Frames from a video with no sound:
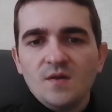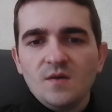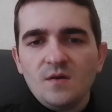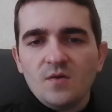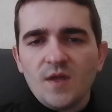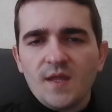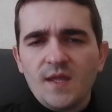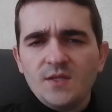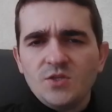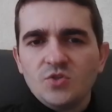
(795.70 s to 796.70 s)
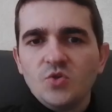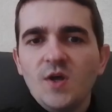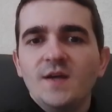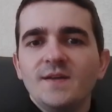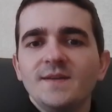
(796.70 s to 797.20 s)
Okay, king g2.
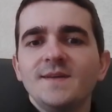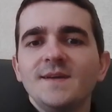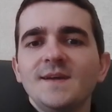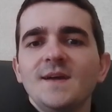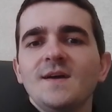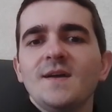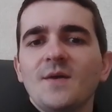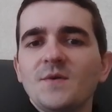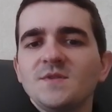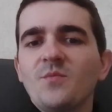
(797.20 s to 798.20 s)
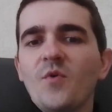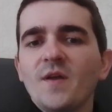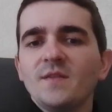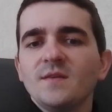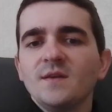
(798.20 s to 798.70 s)
Yeah, what's the
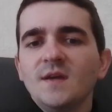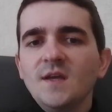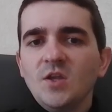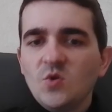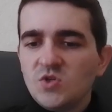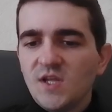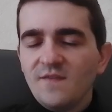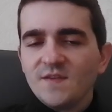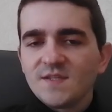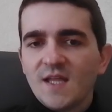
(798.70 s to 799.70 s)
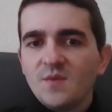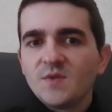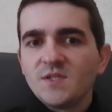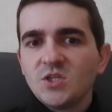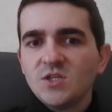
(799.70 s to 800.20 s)
point? Usually in these kind of
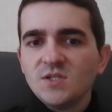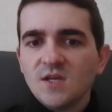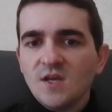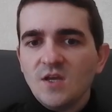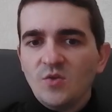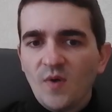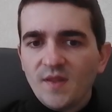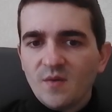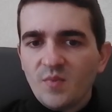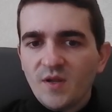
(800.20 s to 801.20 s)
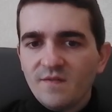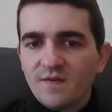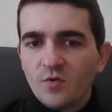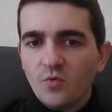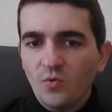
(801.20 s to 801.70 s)
positions, you wanna bring
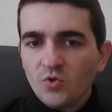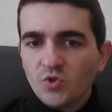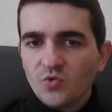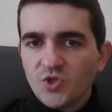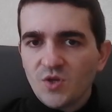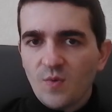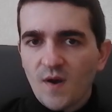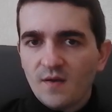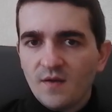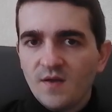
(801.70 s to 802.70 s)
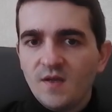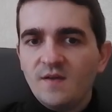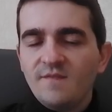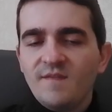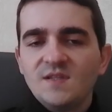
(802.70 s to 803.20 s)
the rook to g1.
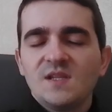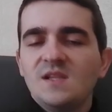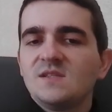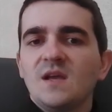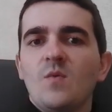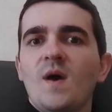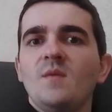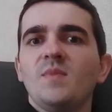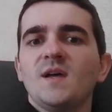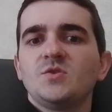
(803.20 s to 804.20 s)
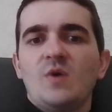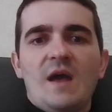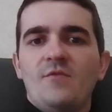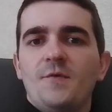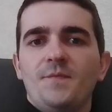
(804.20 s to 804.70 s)
That's at least like 1 plus you
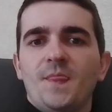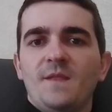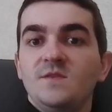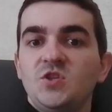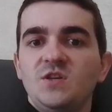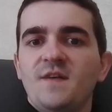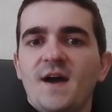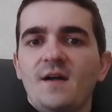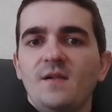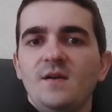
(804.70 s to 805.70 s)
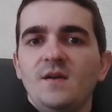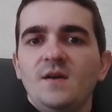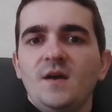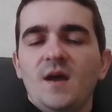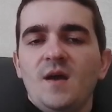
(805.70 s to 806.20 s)
have the g file,
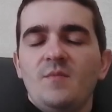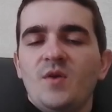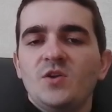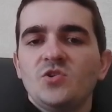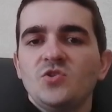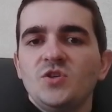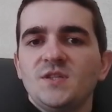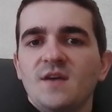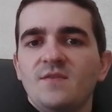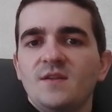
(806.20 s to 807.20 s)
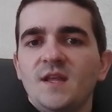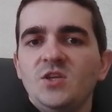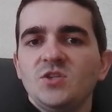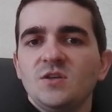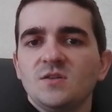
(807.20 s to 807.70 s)
and pressure g7 and
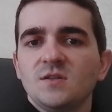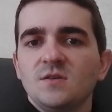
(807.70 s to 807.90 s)
h6.